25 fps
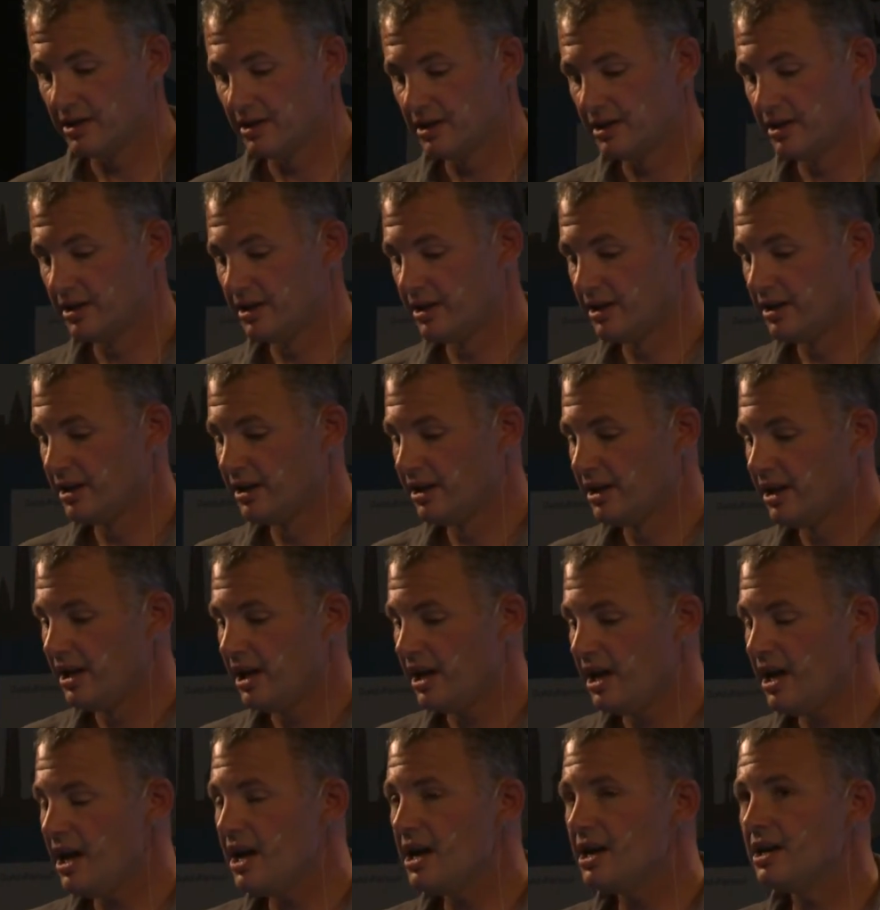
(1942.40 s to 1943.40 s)
with a,
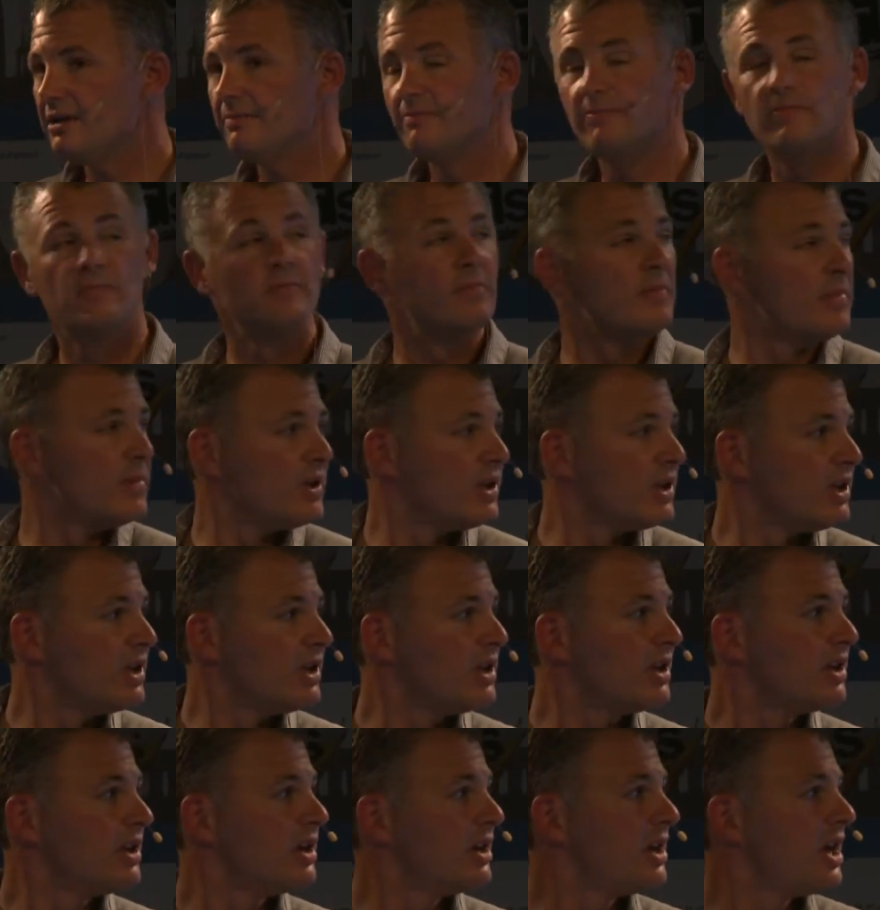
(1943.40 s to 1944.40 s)
um, new
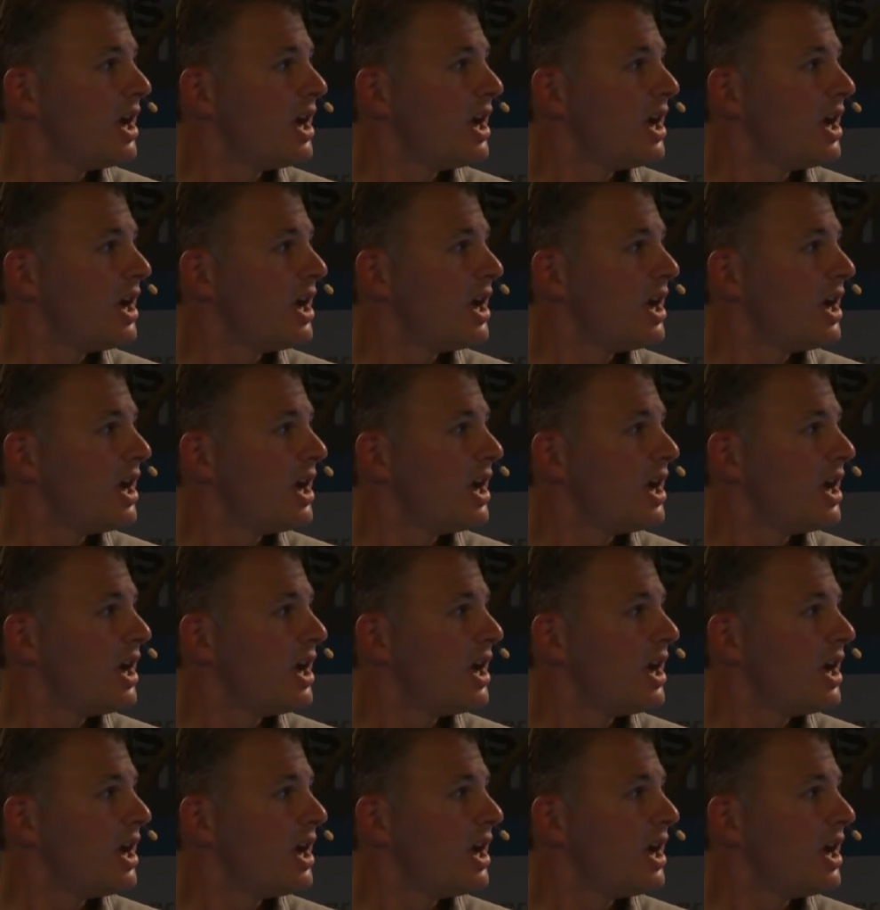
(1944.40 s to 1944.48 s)
stream.